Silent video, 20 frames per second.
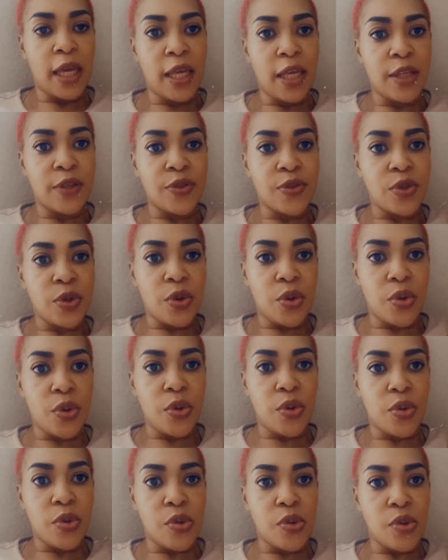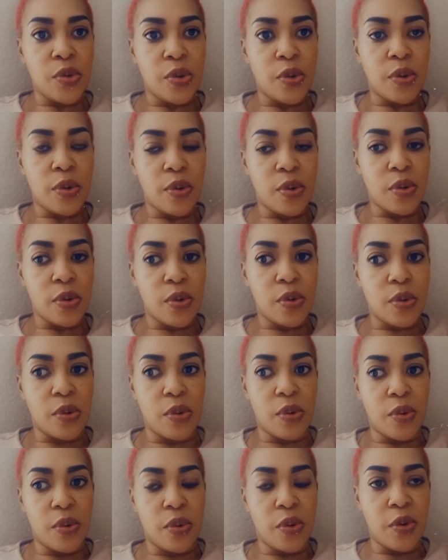So
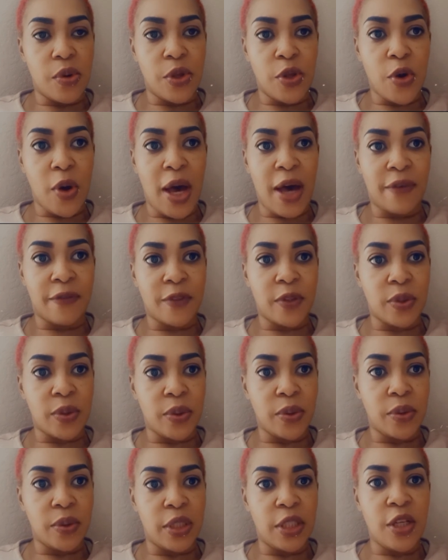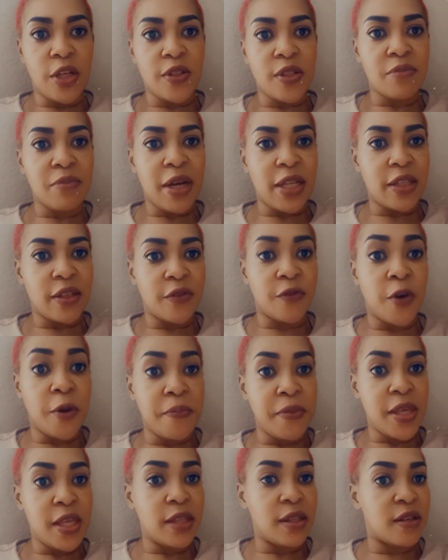you have to, it doesn't matter, for
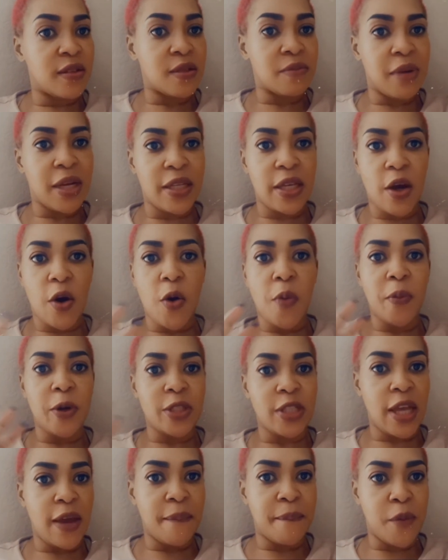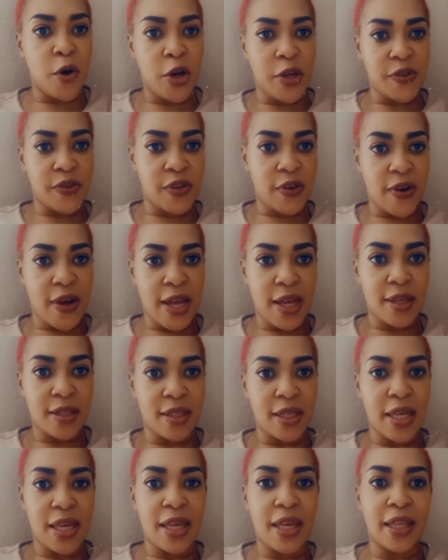me, it doesn't matter how much I
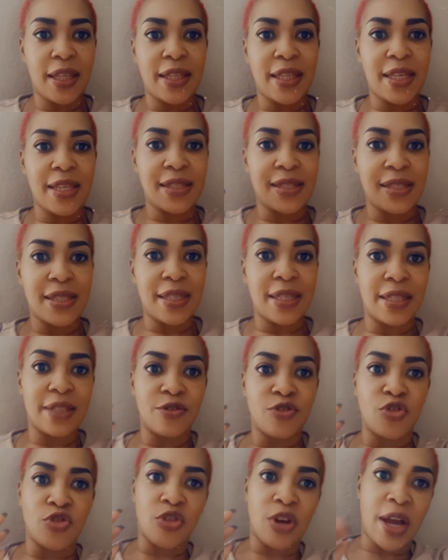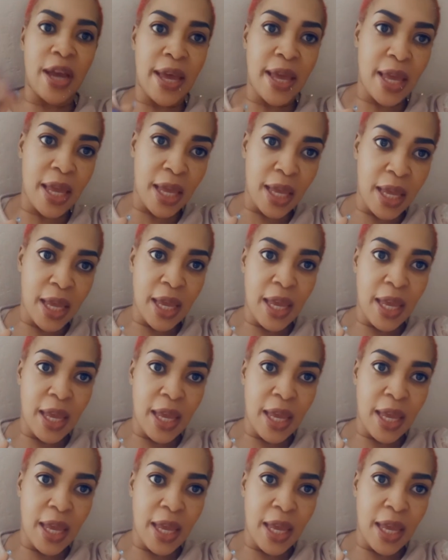moisturize, it is still dry.